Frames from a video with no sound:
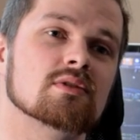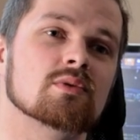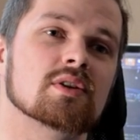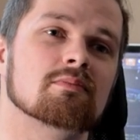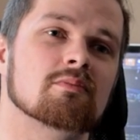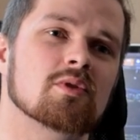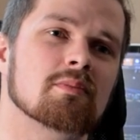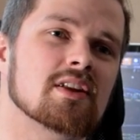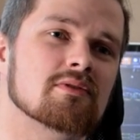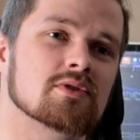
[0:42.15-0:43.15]
we we
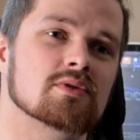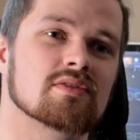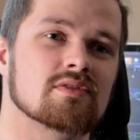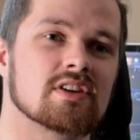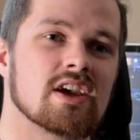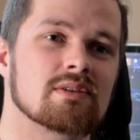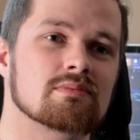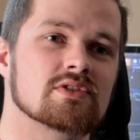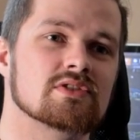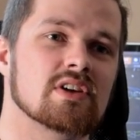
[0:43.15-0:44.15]
made a few different
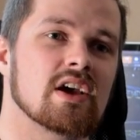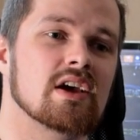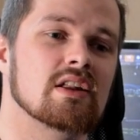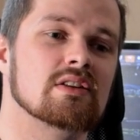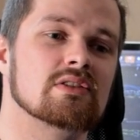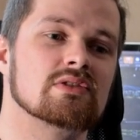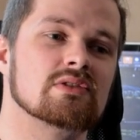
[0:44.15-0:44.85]
games and